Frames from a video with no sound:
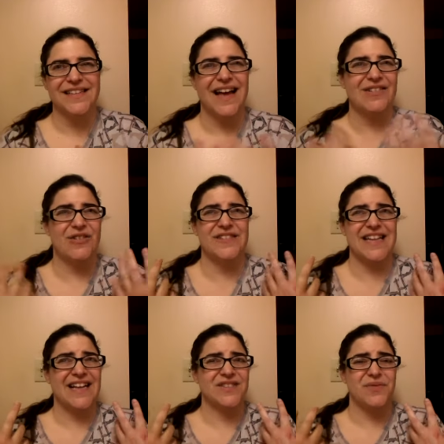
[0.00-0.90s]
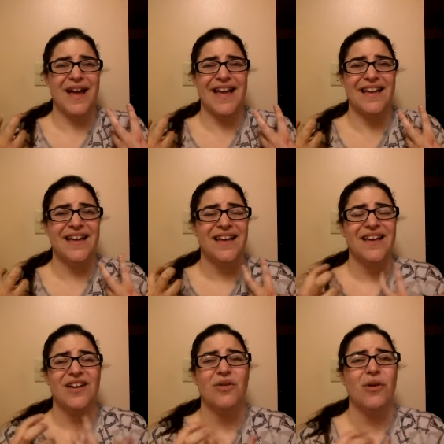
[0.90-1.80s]
I don't know if it's an x-ray
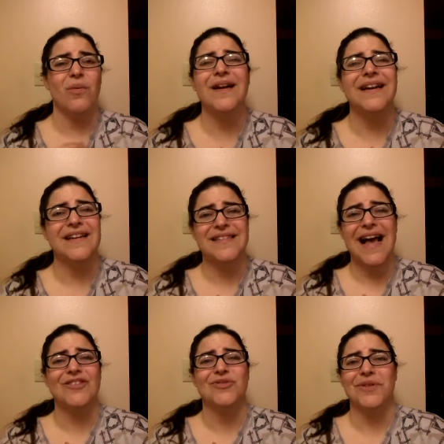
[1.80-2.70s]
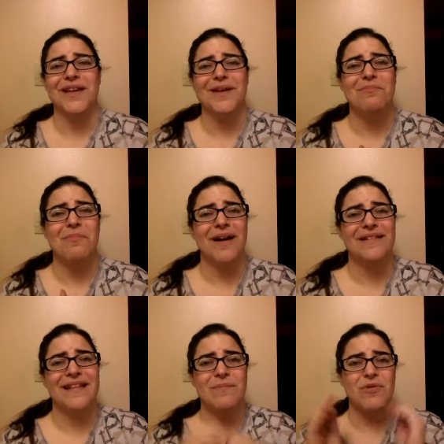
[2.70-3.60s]
or what it is actually,
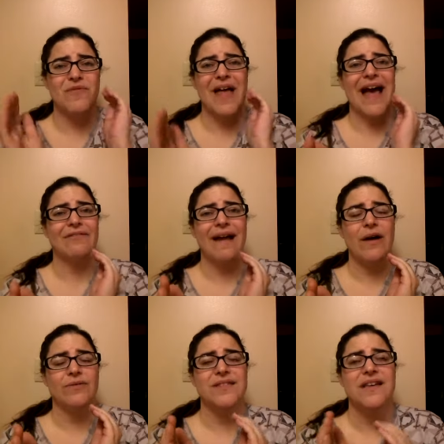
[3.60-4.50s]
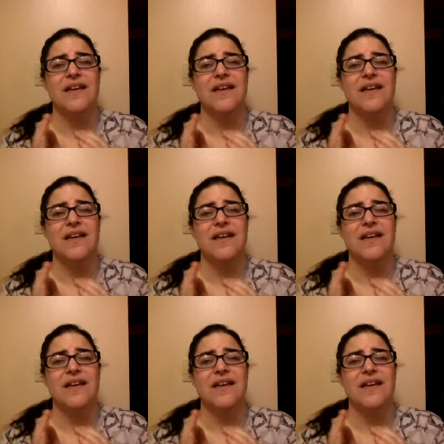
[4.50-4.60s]
but they move that around.